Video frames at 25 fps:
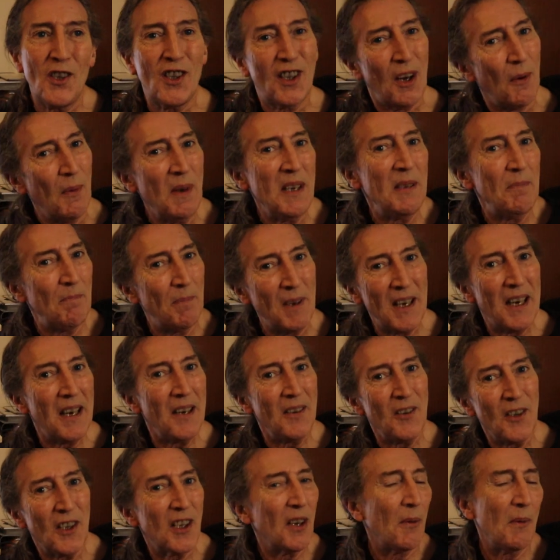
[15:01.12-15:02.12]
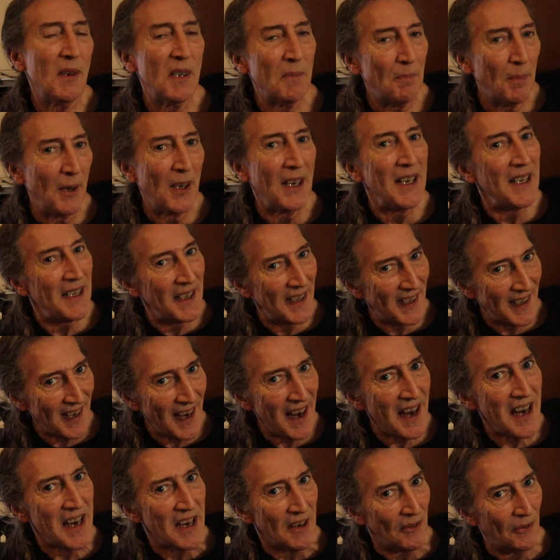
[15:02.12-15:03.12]
so it's pretty
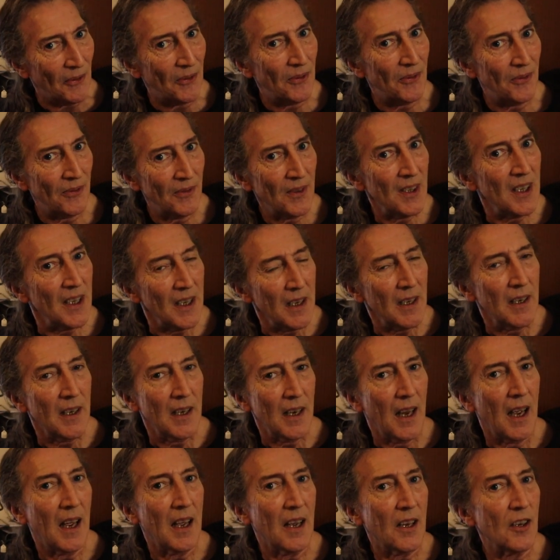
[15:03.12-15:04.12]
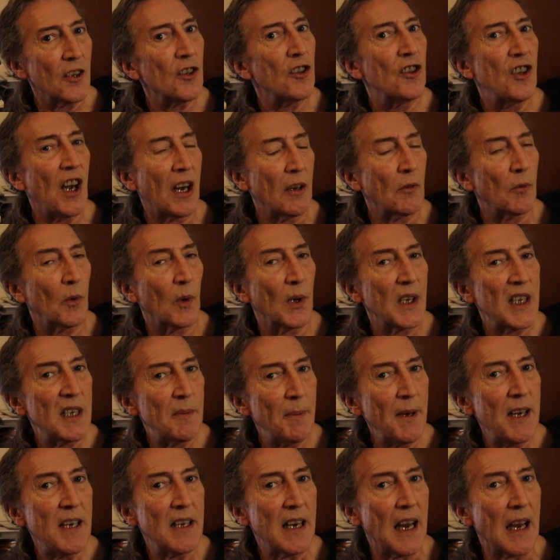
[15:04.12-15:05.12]
safe, generally
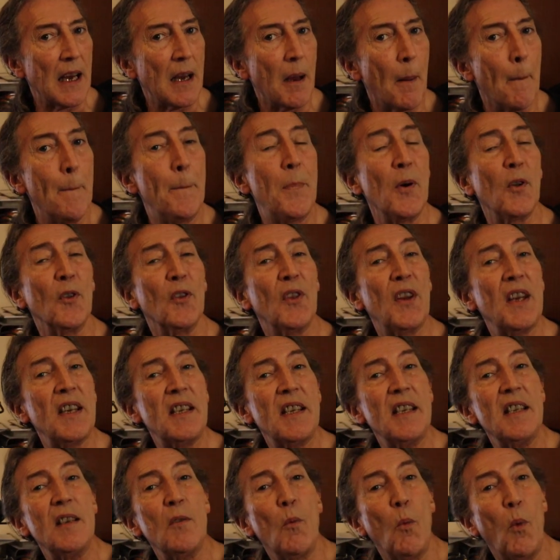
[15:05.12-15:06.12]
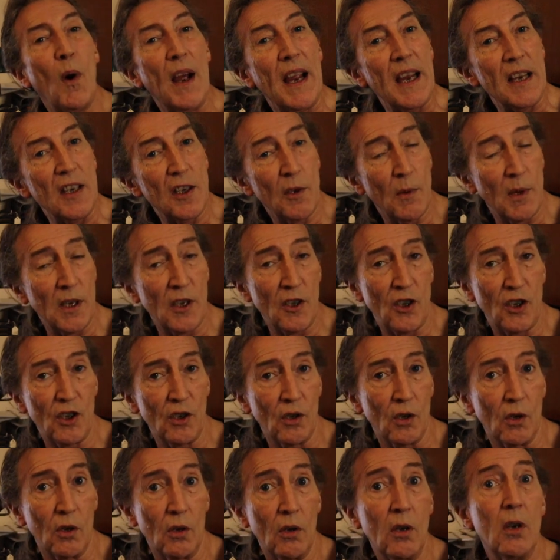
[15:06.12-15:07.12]
speaking. But this is a way to
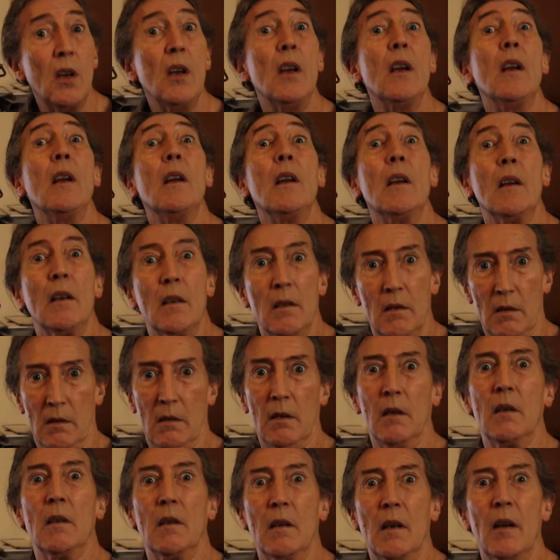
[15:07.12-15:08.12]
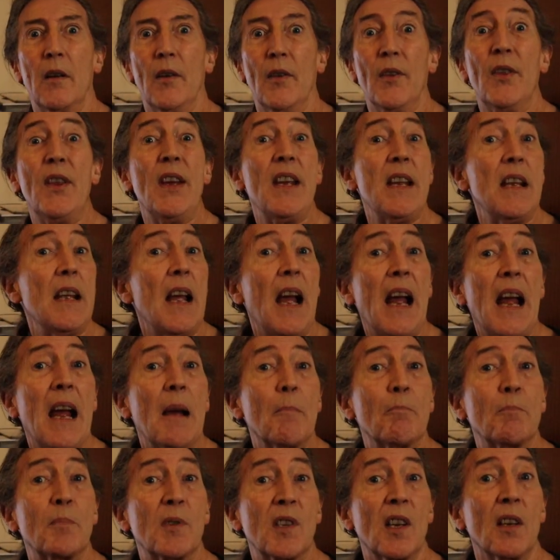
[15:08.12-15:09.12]
ensure the
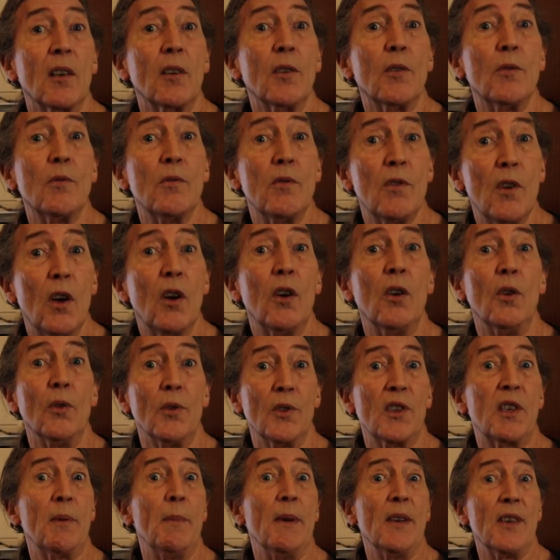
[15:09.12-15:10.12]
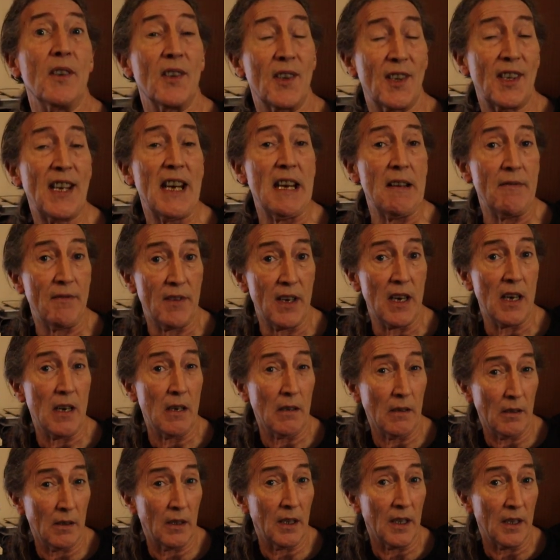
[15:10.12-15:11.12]
absolute ultimate safety
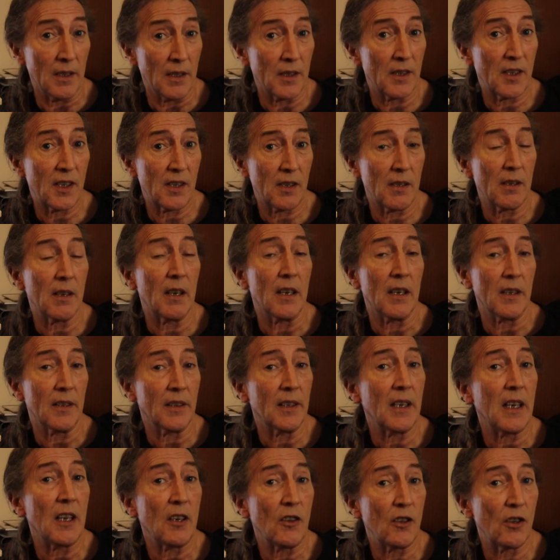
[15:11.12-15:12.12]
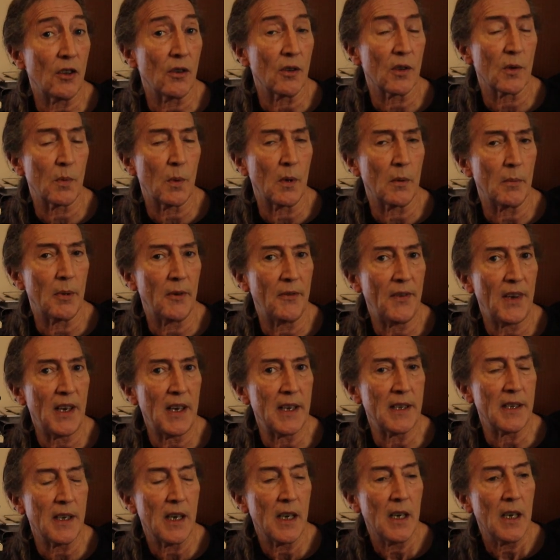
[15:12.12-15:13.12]
that the insurers will
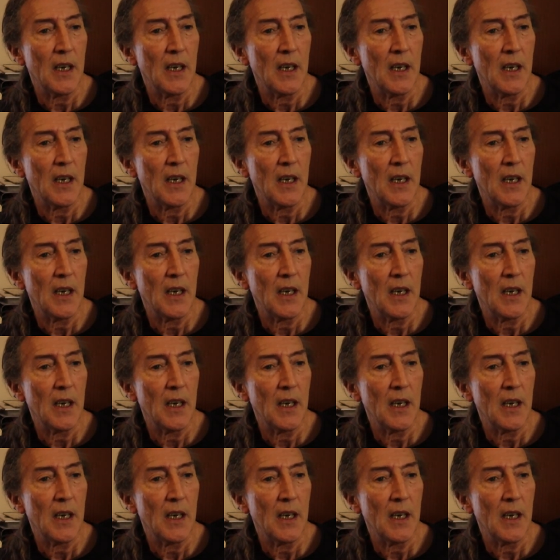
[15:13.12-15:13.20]
provide.